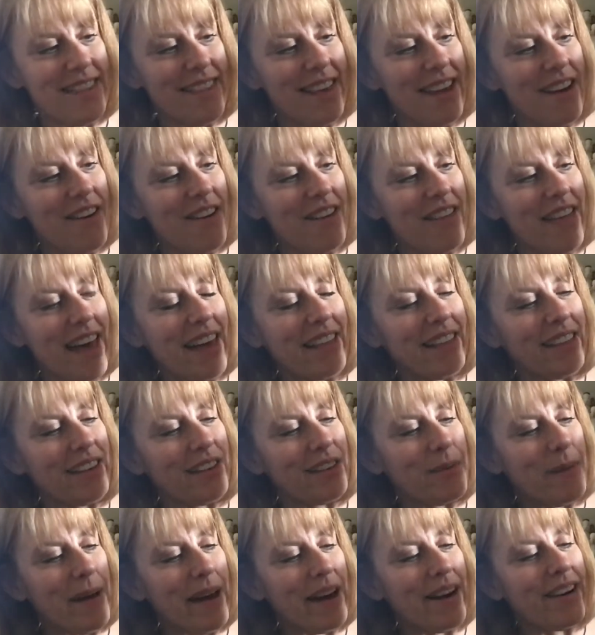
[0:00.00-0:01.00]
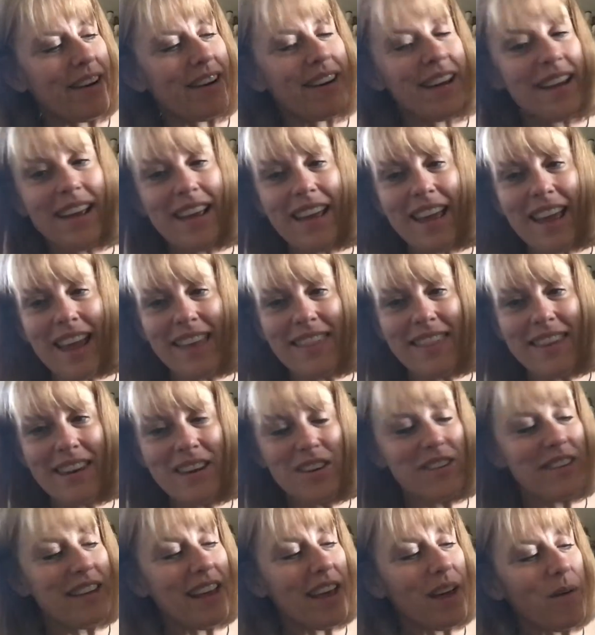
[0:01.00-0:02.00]
There, that looks better. And then
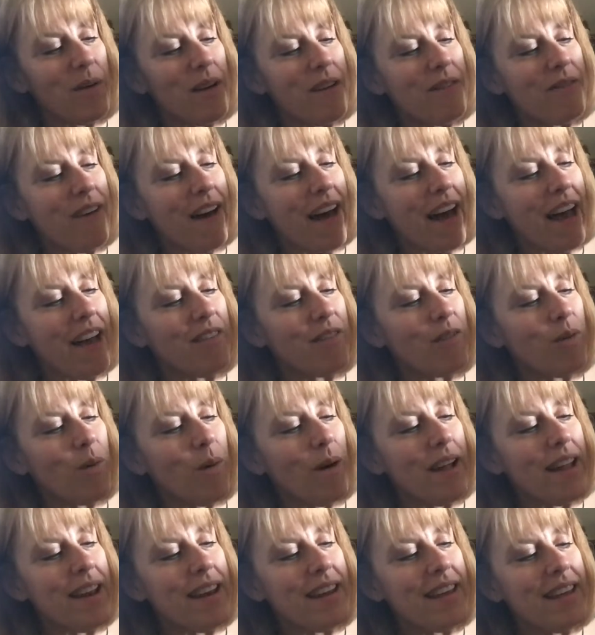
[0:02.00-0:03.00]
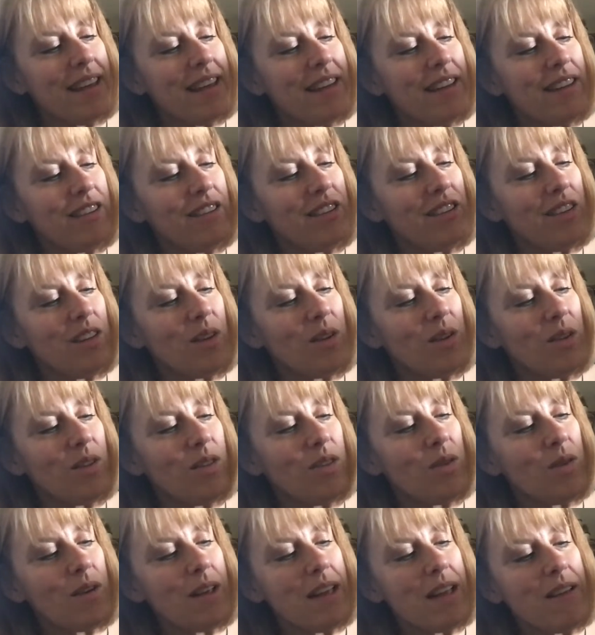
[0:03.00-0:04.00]
you take away 5. 1, 2,
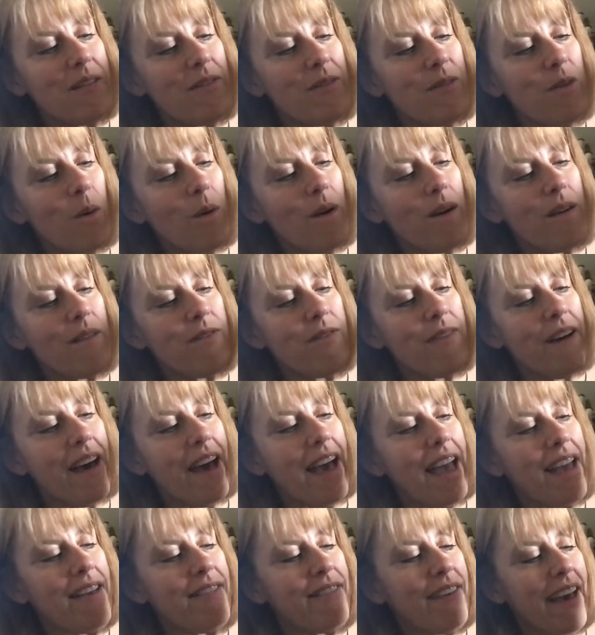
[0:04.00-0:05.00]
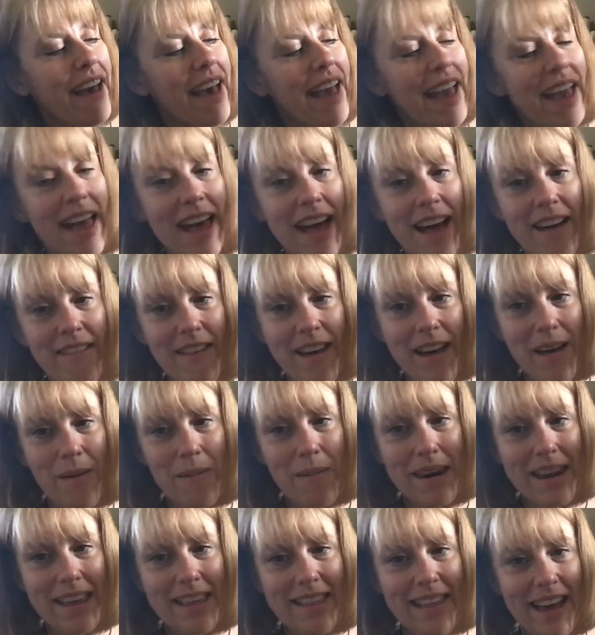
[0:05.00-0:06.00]
3, 4, 5. I have how
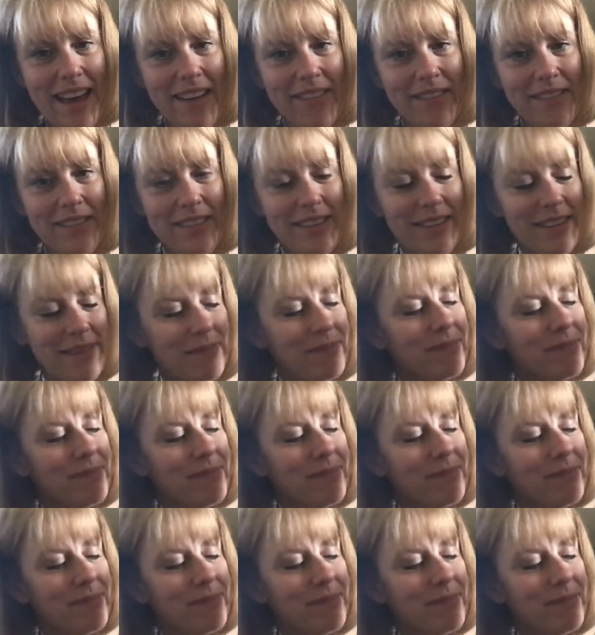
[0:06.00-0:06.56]
many left?